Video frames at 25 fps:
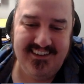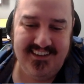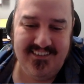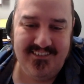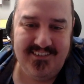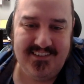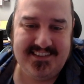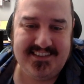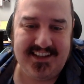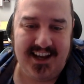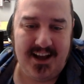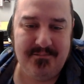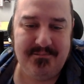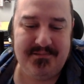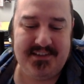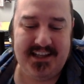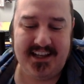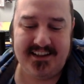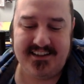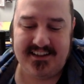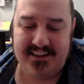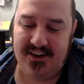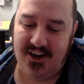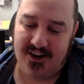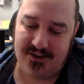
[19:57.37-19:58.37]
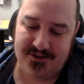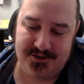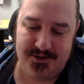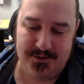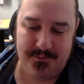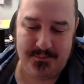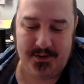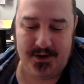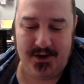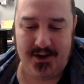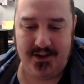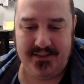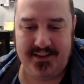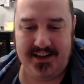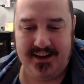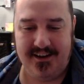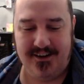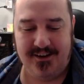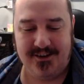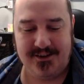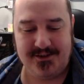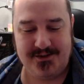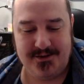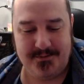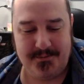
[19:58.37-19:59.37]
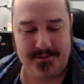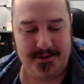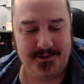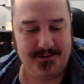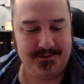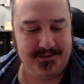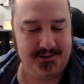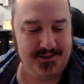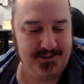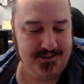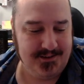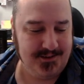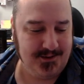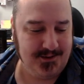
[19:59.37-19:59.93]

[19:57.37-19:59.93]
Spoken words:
we top deck an Ultra Ball. That Ultra Ball is going to